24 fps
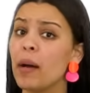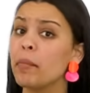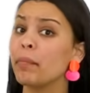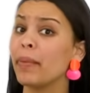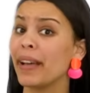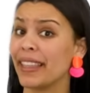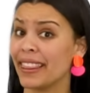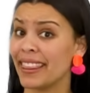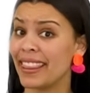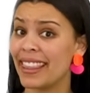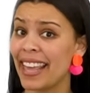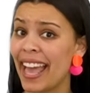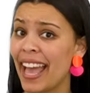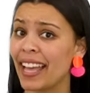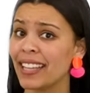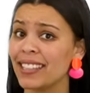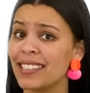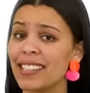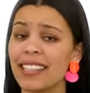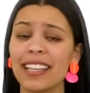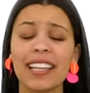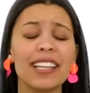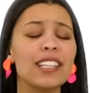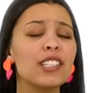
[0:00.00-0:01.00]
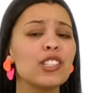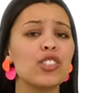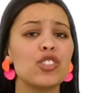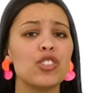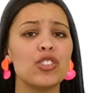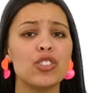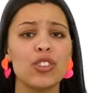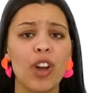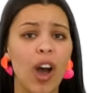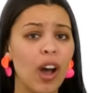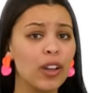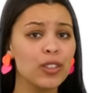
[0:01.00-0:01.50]
But that is
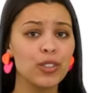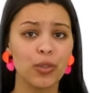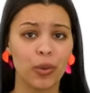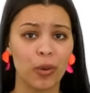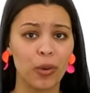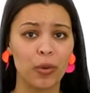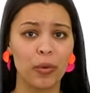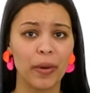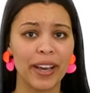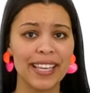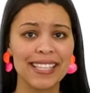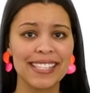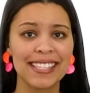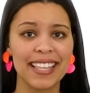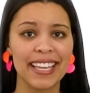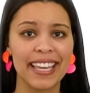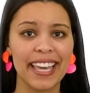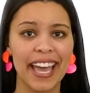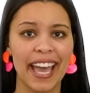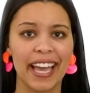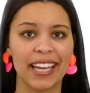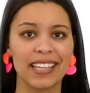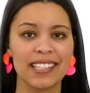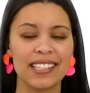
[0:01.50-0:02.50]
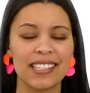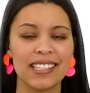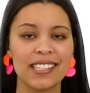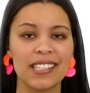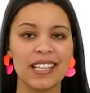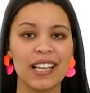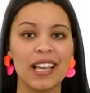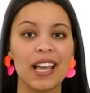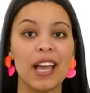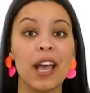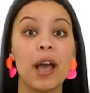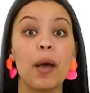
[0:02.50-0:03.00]
not always the case
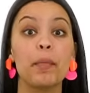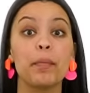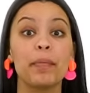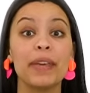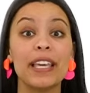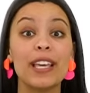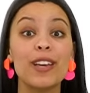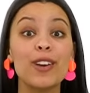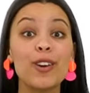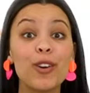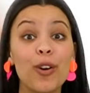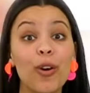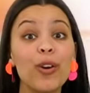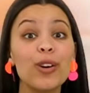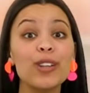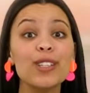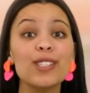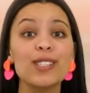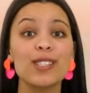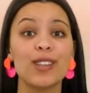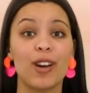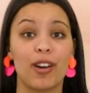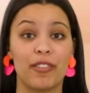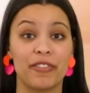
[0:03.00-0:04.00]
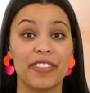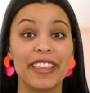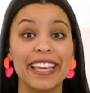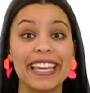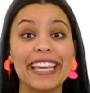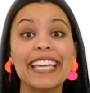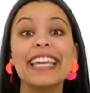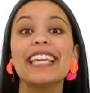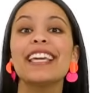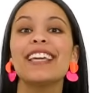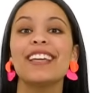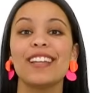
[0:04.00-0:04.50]
because of the
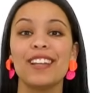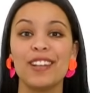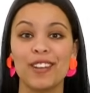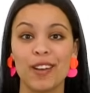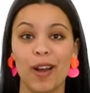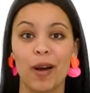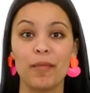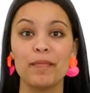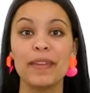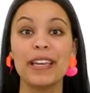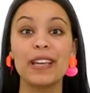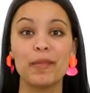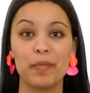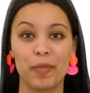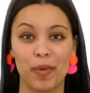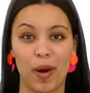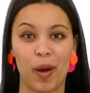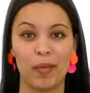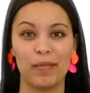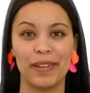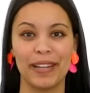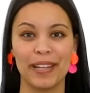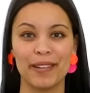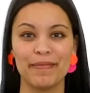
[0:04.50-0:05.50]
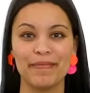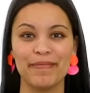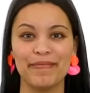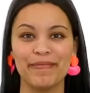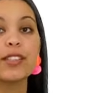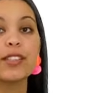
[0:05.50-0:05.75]
economic problem.